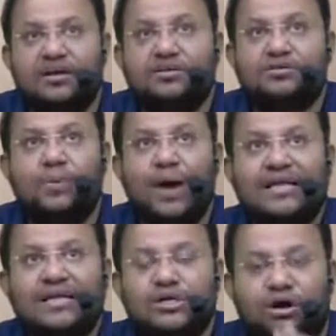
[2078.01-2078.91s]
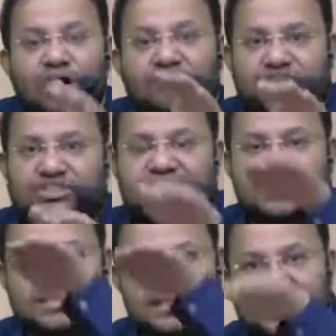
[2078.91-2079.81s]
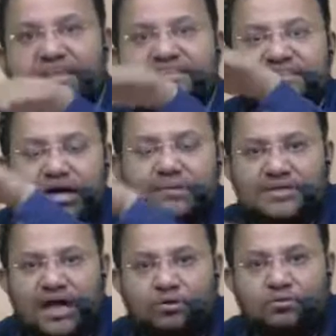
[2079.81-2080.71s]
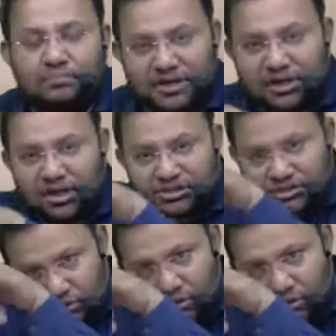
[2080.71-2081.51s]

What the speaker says: value of shares does come down because